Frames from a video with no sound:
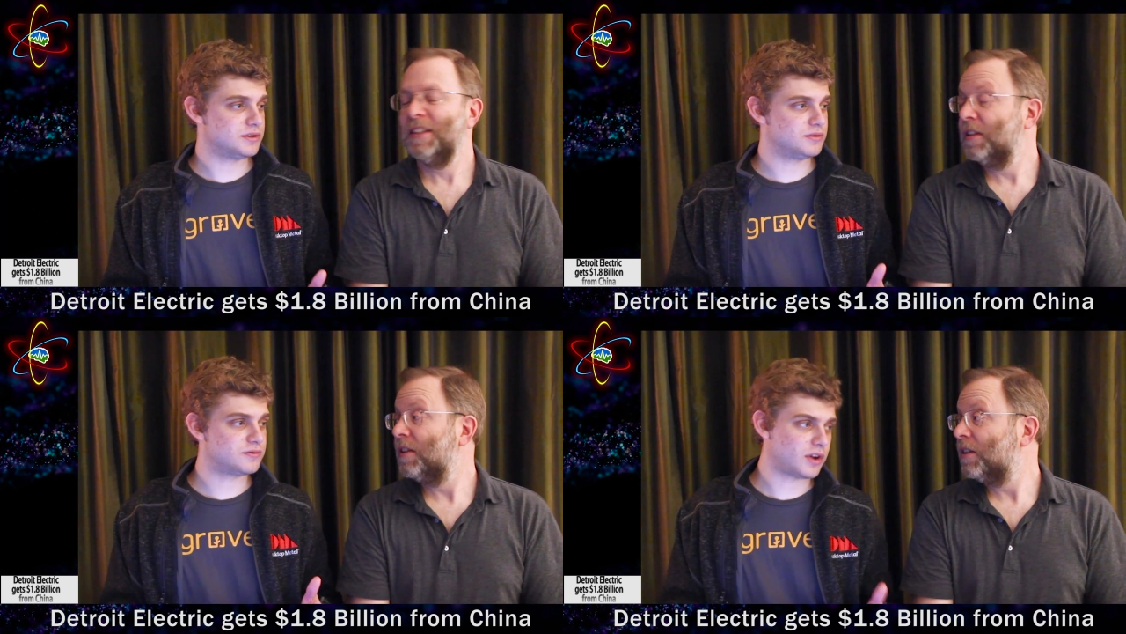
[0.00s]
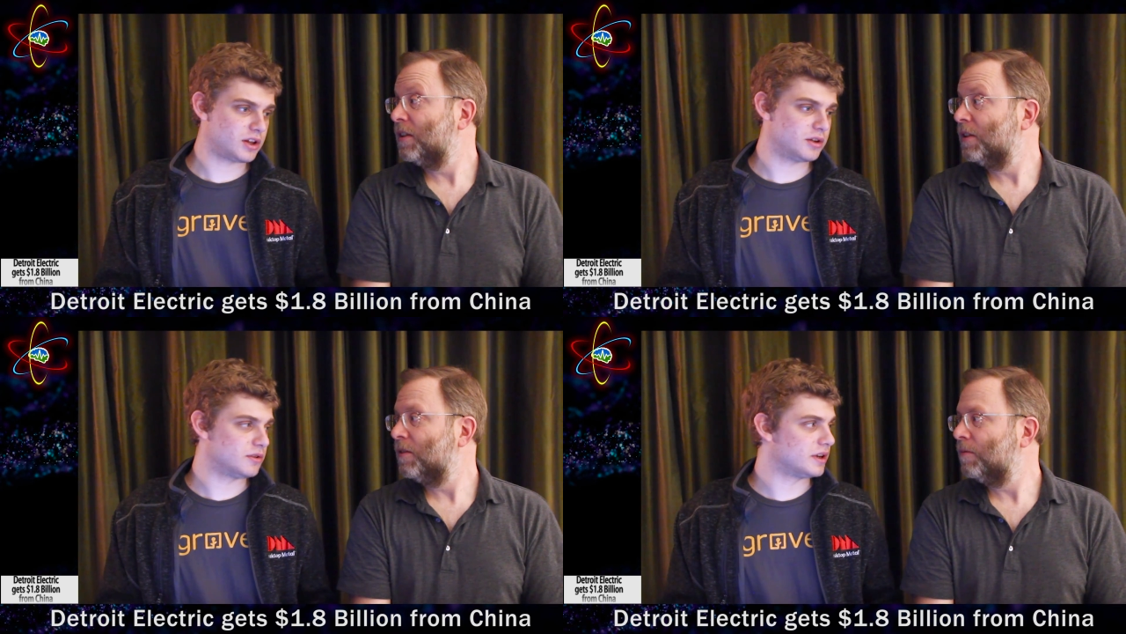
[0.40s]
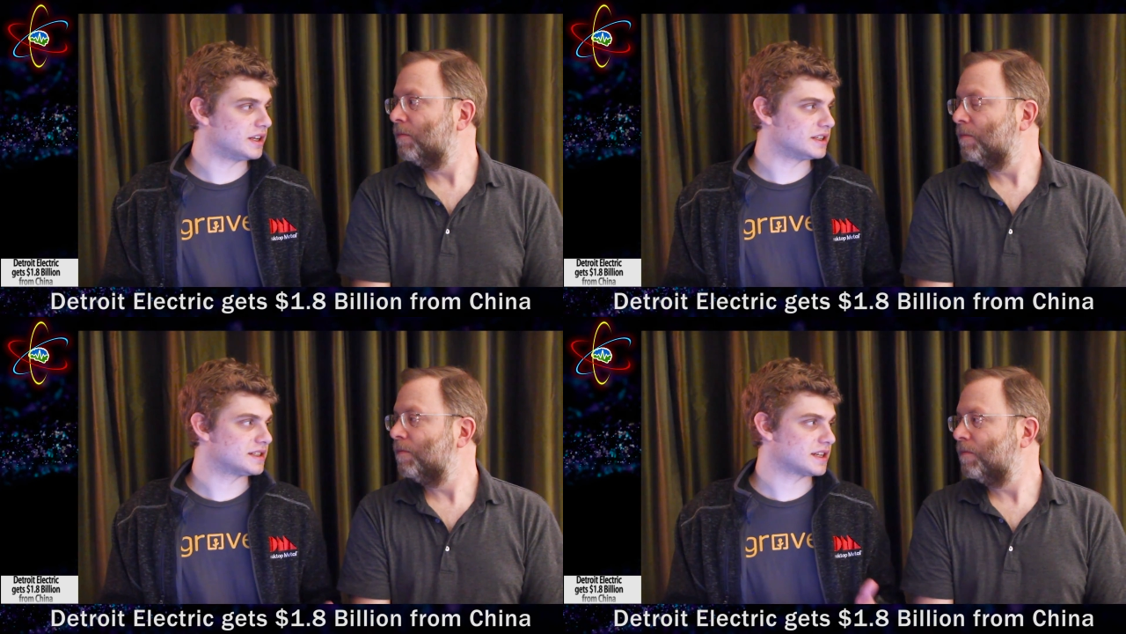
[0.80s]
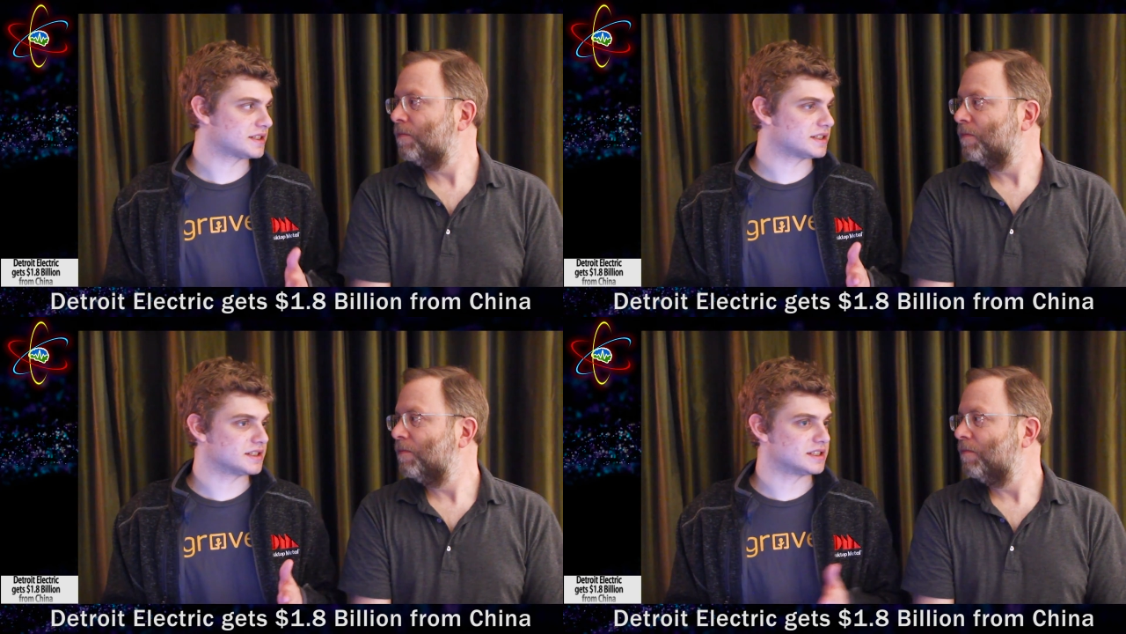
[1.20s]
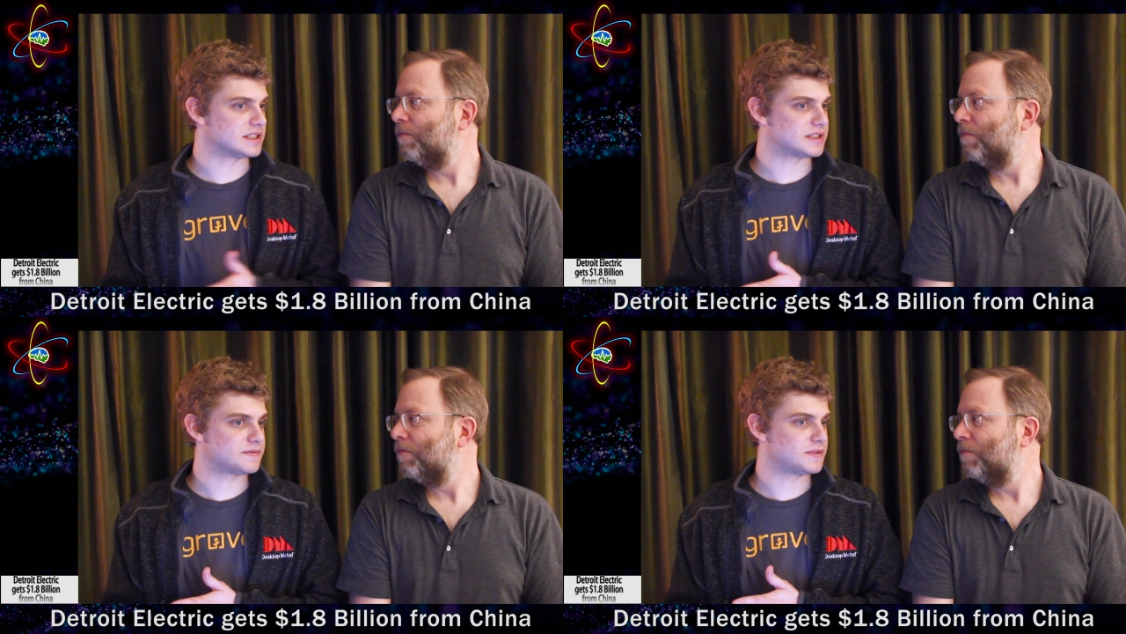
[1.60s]
Speaker 1: to follow in
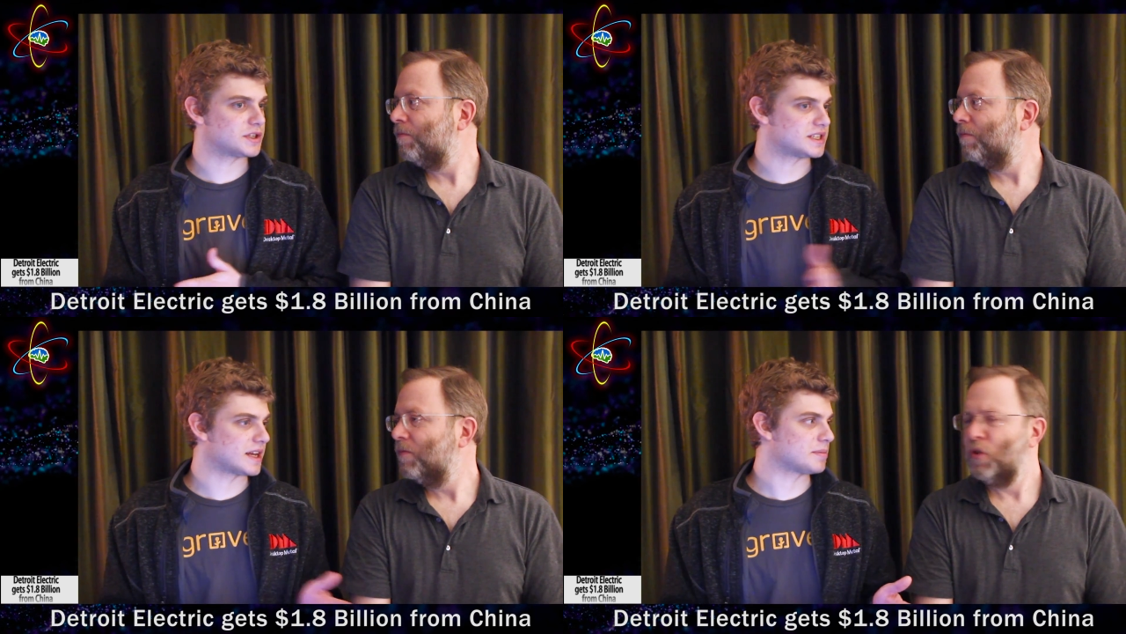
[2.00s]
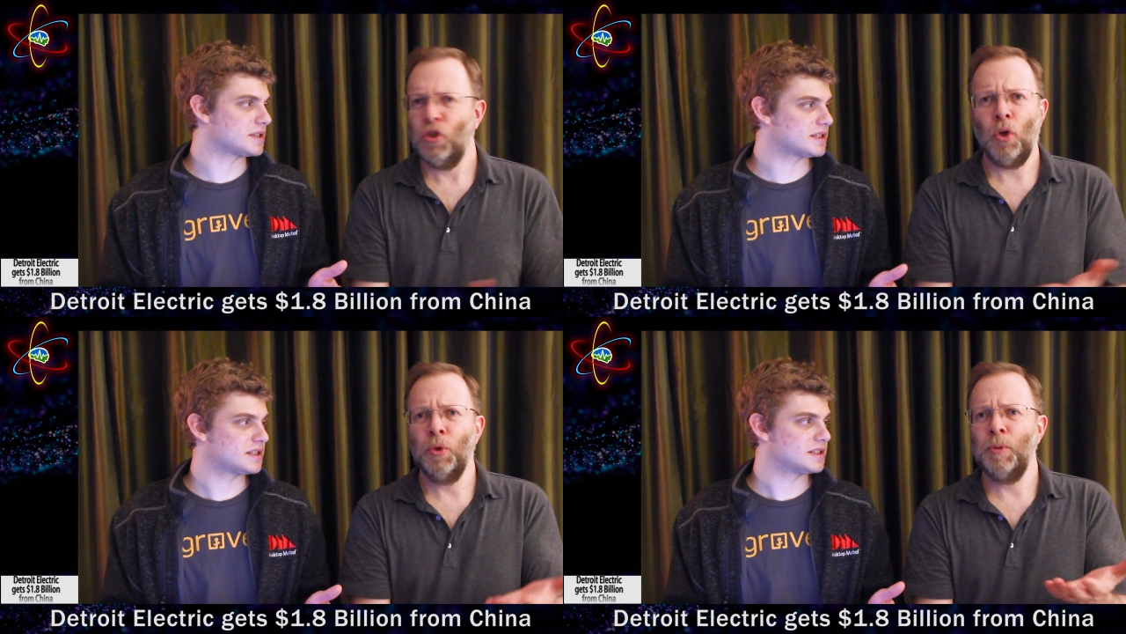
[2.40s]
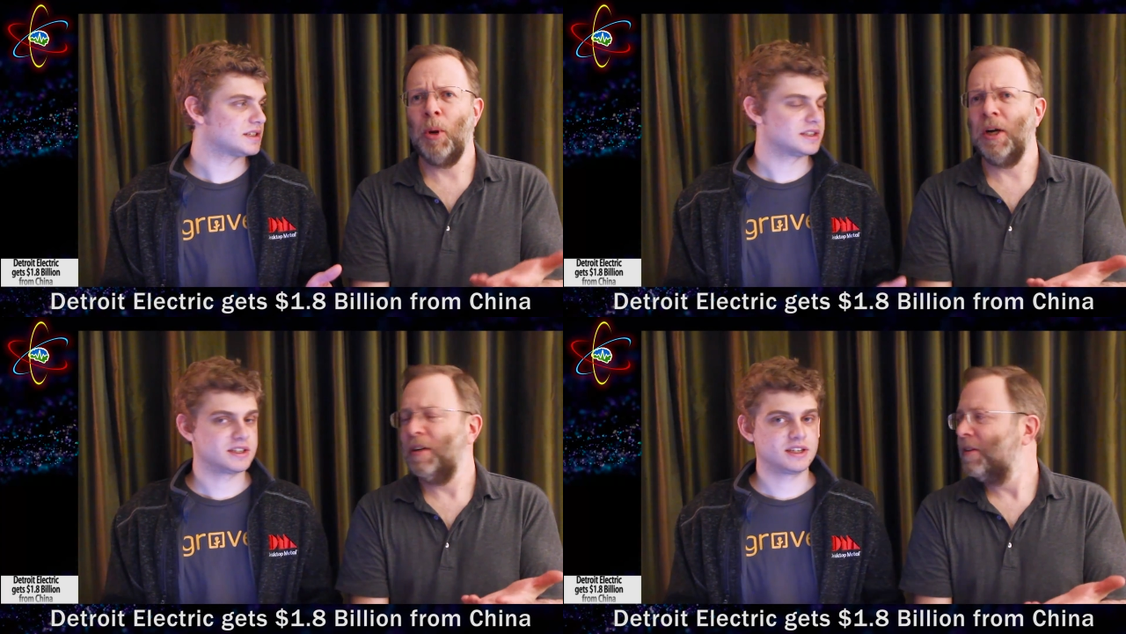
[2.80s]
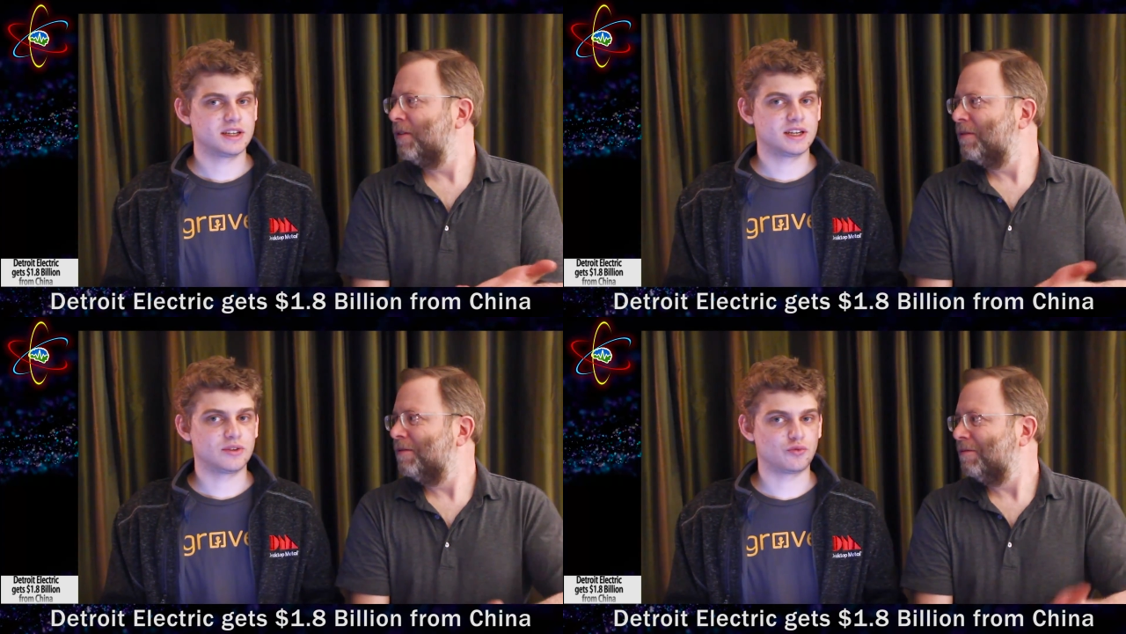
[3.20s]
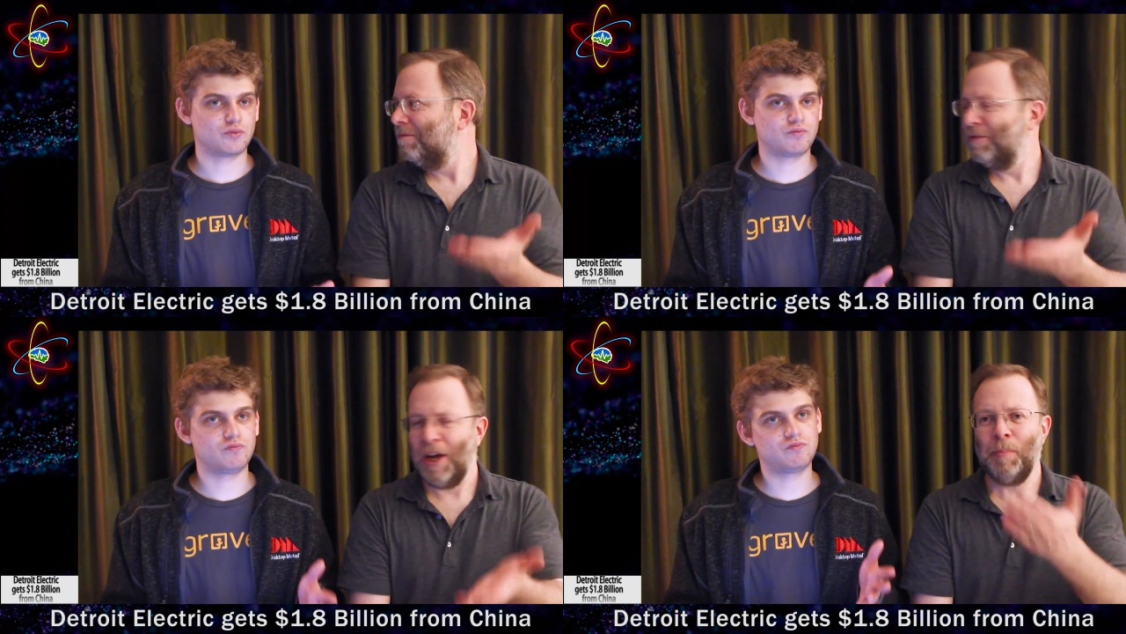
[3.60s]
Tesla's footsteps. So smart.
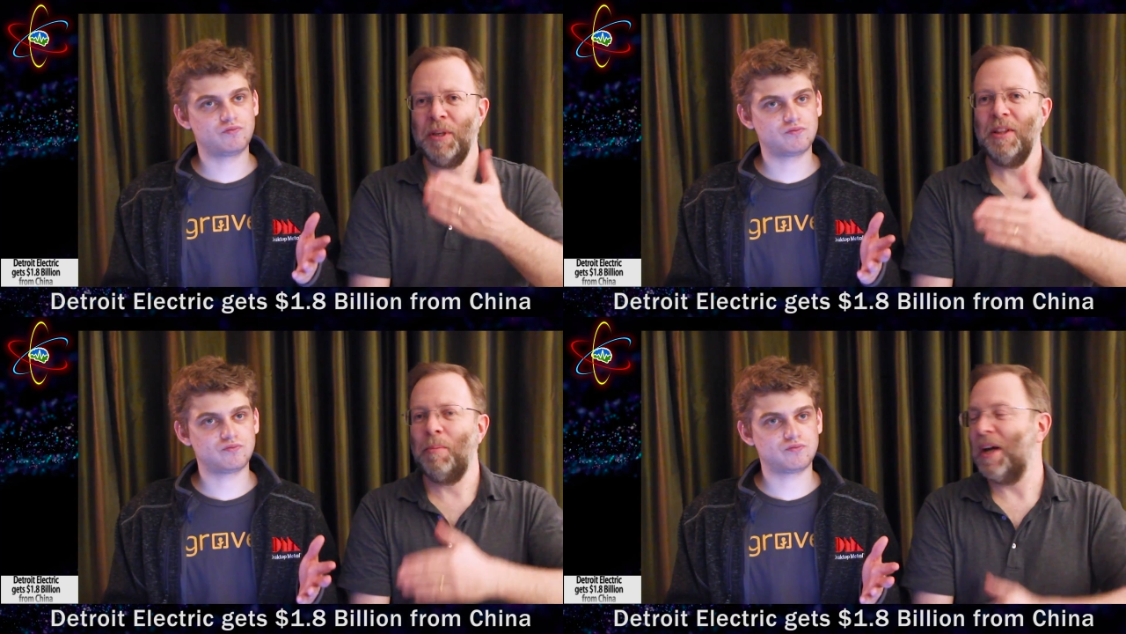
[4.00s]
Speaker 2: Copy the